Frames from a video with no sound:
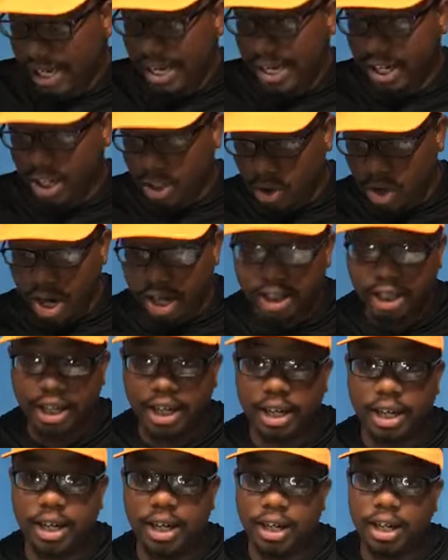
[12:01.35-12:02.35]
and go out
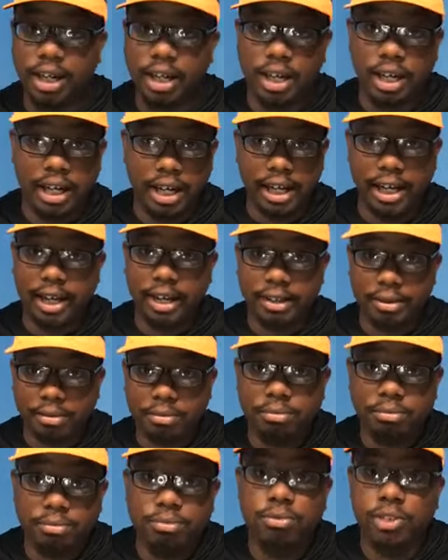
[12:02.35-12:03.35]
there
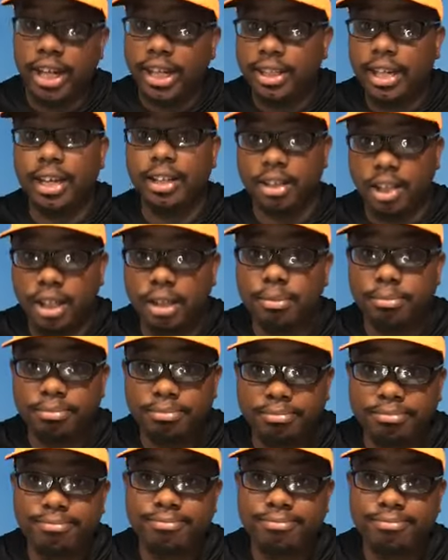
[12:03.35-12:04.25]
and get that thump.